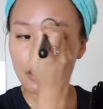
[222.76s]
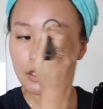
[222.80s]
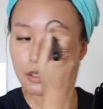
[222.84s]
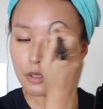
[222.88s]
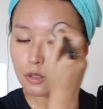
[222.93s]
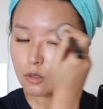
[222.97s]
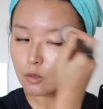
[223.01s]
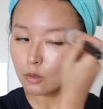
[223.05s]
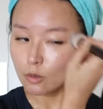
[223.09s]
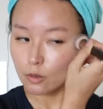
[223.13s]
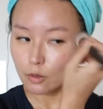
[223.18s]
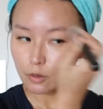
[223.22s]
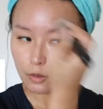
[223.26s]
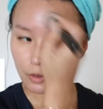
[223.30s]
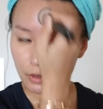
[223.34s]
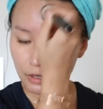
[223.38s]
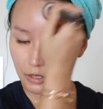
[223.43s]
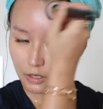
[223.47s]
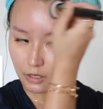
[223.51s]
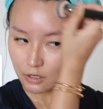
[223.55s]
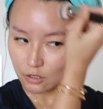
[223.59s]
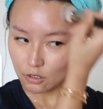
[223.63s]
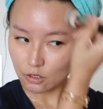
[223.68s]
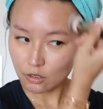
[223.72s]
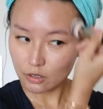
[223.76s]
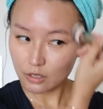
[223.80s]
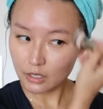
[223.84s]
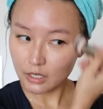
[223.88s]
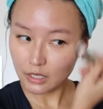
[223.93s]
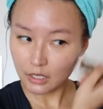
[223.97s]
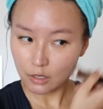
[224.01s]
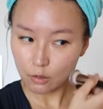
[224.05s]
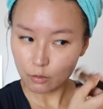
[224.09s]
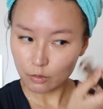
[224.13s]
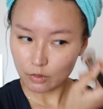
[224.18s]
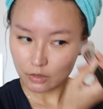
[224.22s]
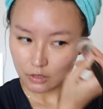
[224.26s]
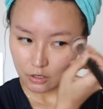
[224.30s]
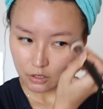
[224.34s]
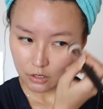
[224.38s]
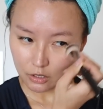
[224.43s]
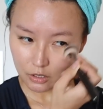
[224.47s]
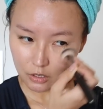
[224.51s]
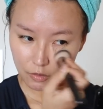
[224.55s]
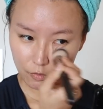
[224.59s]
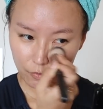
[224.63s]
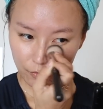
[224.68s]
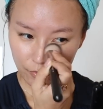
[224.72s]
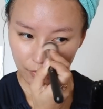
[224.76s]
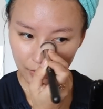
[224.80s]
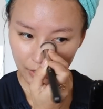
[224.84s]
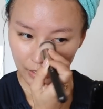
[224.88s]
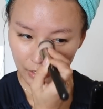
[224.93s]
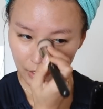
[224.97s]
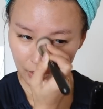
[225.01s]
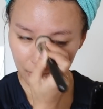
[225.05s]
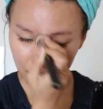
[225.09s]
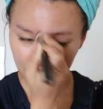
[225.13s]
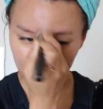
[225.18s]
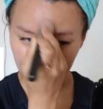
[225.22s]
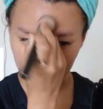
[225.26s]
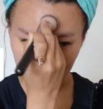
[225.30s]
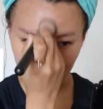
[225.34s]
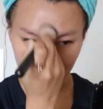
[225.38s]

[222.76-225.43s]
So initially it was just a very